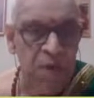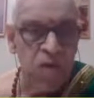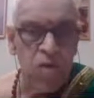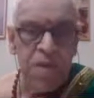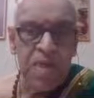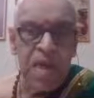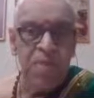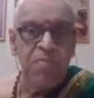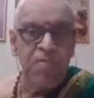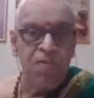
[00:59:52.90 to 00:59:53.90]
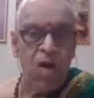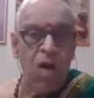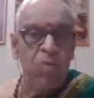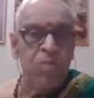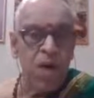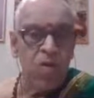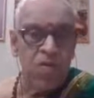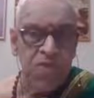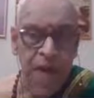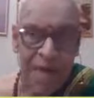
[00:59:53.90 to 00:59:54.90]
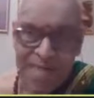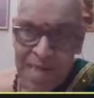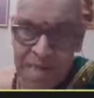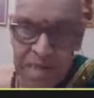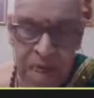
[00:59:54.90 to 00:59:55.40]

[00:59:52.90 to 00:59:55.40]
a human type form out of the ashes,